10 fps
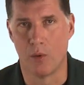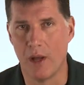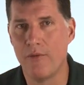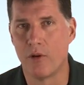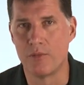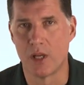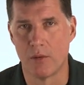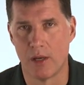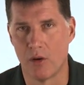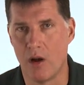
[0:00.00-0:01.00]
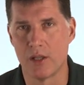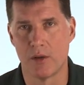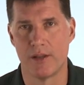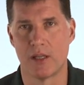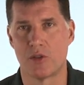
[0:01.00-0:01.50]
The waveform generator
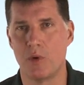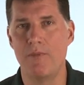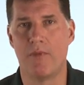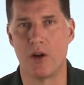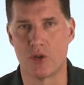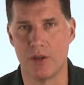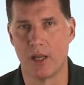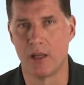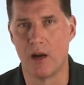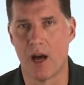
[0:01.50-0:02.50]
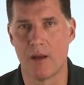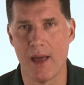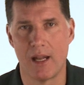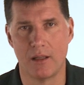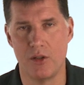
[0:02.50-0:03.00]
also has a sweep function that can
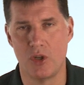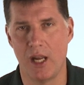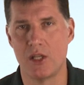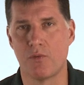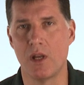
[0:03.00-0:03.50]
automatically change